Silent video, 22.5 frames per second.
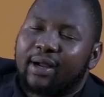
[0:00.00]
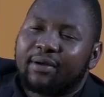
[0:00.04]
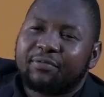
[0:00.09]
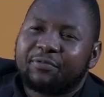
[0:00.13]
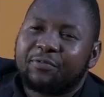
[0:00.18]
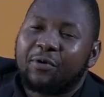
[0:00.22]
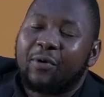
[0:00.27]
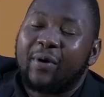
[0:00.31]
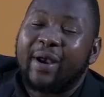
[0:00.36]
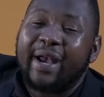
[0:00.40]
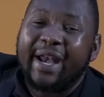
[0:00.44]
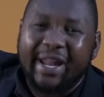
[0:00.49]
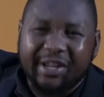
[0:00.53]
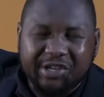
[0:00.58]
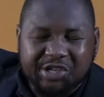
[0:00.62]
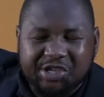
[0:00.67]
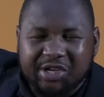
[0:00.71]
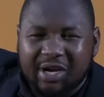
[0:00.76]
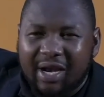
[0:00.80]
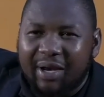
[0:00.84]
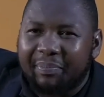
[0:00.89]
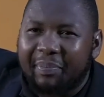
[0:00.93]
for
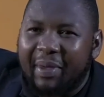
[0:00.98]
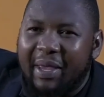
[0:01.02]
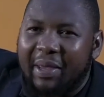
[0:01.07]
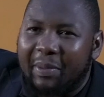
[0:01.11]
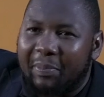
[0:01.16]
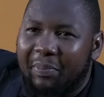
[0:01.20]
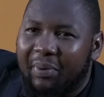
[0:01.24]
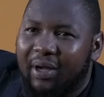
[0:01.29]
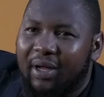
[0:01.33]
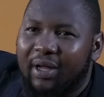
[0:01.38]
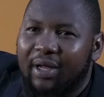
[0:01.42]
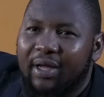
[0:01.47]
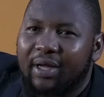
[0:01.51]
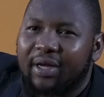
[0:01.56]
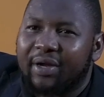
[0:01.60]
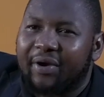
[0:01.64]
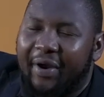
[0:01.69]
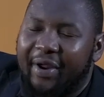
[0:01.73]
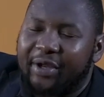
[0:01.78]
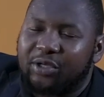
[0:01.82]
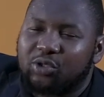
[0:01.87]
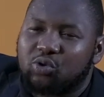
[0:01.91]
national paper,
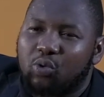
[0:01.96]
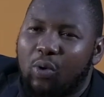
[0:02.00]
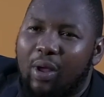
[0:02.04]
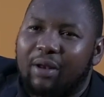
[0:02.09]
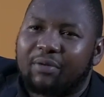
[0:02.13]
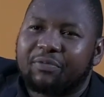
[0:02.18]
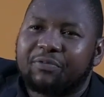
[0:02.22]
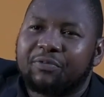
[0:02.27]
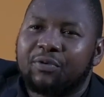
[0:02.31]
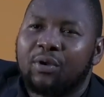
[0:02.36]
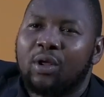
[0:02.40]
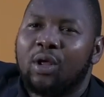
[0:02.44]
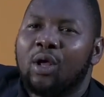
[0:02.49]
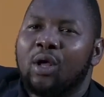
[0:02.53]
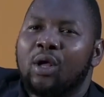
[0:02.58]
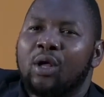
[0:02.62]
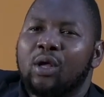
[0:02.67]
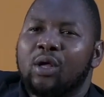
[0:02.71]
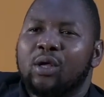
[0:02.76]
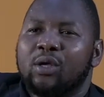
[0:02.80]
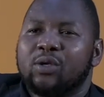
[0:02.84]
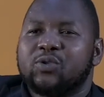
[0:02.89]
grade 12.
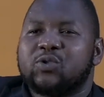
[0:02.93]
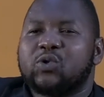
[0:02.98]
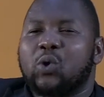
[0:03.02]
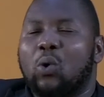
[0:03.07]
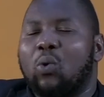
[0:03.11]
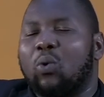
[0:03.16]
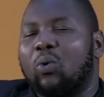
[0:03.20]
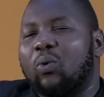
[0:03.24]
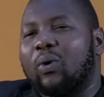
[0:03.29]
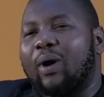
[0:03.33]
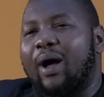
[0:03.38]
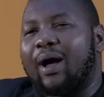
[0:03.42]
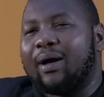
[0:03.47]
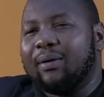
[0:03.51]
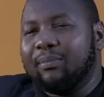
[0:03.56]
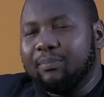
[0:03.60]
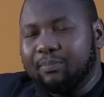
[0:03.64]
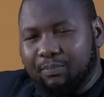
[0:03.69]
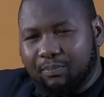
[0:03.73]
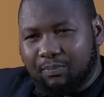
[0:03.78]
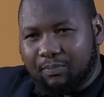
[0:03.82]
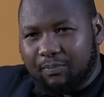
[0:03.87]
So
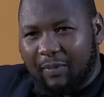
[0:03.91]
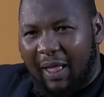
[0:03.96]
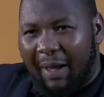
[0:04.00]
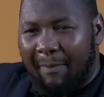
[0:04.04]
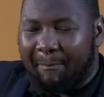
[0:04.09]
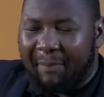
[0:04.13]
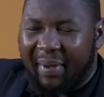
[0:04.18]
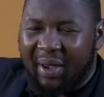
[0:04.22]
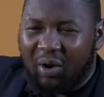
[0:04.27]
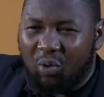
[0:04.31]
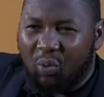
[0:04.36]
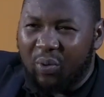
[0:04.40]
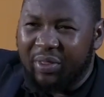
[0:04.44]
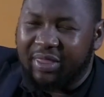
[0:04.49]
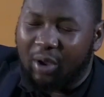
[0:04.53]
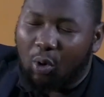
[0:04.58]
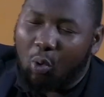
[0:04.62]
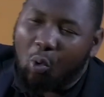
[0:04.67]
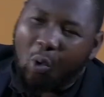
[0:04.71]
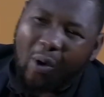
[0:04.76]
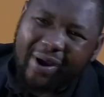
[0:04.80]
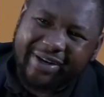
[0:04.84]
I'm back with the
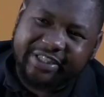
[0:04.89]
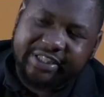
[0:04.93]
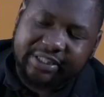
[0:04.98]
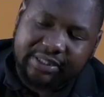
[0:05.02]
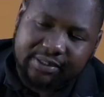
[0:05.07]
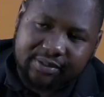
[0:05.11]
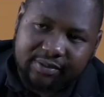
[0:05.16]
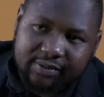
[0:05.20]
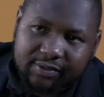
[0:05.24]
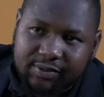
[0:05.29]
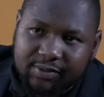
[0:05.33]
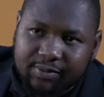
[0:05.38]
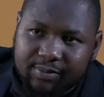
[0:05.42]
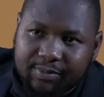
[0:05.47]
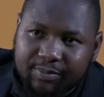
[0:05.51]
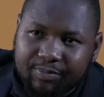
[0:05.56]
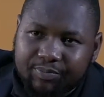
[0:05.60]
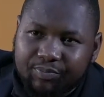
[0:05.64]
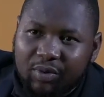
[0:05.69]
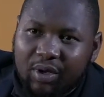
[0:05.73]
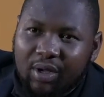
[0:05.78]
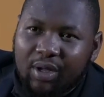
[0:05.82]
questions.
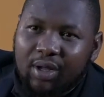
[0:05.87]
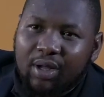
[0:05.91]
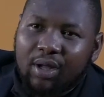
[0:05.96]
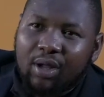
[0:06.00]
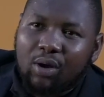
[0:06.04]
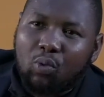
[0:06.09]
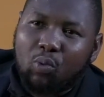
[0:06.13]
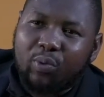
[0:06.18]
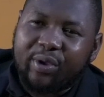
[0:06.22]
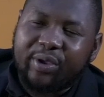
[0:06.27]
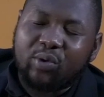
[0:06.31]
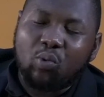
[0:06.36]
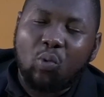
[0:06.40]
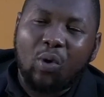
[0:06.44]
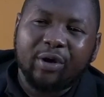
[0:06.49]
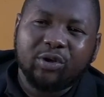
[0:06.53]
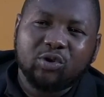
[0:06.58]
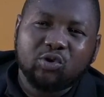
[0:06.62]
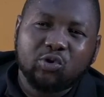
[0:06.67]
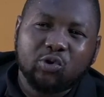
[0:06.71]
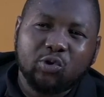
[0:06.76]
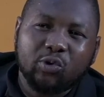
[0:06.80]
We
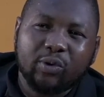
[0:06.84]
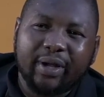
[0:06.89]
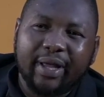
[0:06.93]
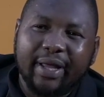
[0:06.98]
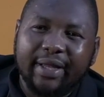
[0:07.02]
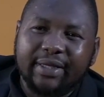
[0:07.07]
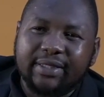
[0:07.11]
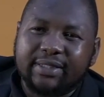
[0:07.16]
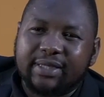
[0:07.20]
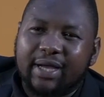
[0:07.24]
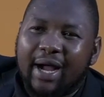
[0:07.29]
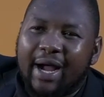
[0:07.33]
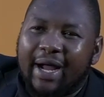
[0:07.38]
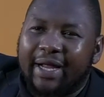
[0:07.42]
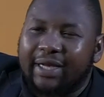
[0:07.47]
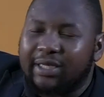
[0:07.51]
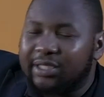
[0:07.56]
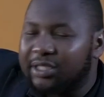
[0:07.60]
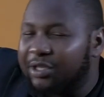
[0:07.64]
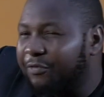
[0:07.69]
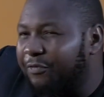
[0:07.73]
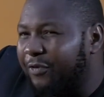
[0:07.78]
want to look at
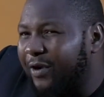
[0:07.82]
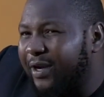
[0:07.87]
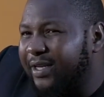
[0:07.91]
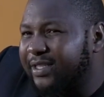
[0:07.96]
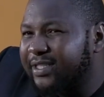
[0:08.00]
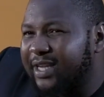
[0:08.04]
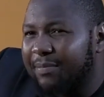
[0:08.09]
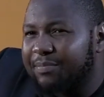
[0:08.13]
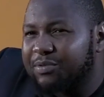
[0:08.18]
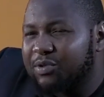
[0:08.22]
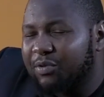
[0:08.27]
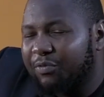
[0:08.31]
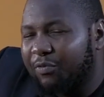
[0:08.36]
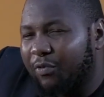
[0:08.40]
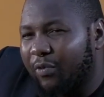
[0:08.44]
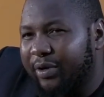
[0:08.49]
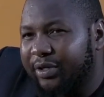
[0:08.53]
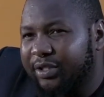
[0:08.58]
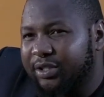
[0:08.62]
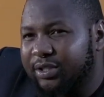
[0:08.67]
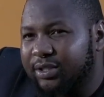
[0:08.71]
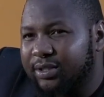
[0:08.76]
different types of
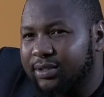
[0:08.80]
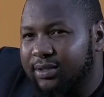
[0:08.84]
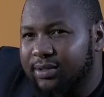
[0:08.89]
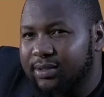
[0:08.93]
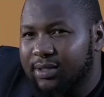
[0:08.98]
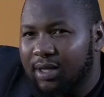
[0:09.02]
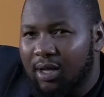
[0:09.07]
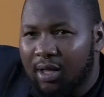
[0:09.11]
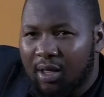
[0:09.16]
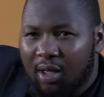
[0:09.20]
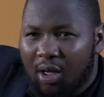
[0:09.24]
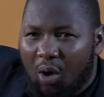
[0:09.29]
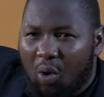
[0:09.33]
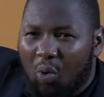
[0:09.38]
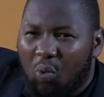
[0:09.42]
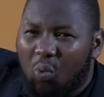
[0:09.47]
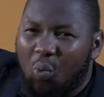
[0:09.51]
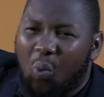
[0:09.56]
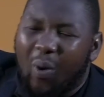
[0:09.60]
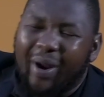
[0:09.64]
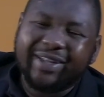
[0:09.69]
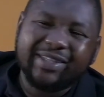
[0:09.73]
questions,
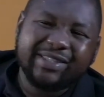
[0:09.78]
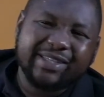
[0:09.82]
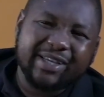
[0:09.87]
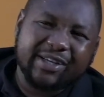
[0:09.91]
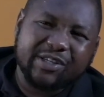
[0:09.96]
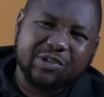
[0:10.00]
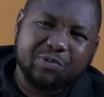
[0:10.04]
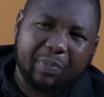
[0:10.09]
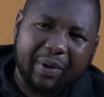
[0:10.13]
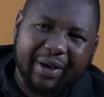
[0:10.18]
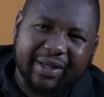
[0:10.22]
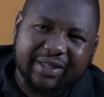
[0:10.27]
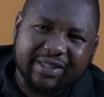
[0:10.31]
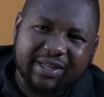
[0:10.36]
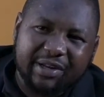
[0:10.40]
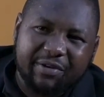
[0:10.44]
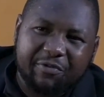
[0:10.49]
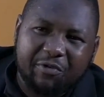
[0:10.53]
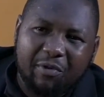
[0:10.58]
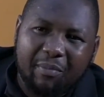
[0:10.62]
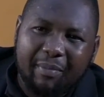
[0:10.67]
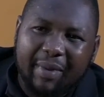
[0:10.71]
what is
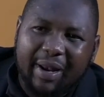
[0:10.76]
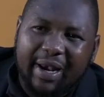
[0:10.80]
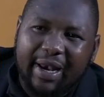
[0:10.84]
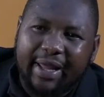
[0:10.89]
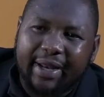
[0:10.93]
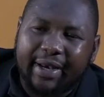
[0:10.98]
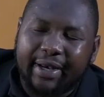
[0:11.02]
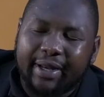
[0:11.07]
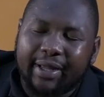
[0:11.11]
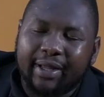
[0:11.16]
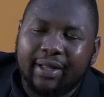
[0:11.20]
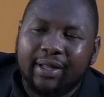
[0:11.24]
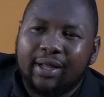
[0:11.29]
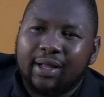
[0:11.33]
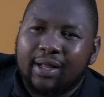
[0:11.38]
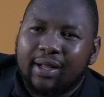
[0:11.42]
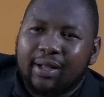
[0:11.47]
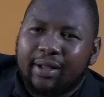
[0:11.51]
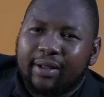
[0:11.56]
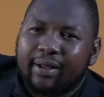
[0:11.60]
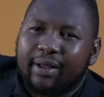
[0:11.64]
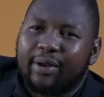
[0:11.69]
expected from a learner,
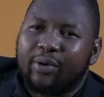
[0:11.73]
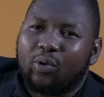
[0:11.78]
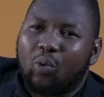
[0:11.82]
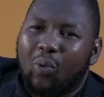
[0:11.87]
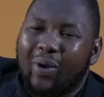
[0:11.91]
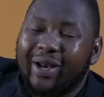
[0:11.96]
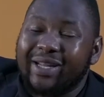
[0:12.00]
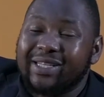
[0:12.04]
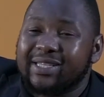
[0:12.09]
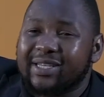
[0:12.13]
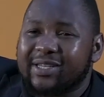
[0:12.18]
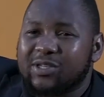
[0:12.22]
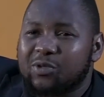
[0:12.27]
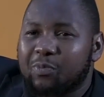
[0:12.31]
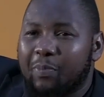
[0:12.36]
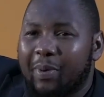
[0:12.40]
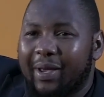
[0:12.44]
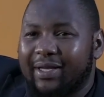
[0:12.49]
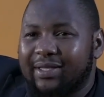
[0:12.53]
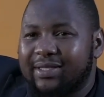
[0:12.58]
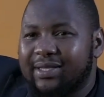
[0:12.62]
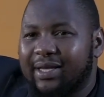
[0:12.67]
and what is
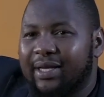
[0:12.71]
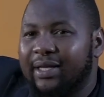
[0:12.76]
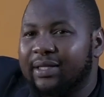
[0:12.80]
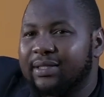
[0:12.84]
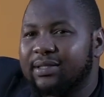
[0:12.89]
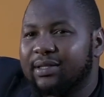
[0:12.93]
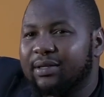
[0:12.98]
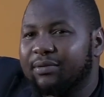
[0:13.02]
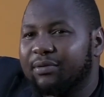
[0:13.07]
expected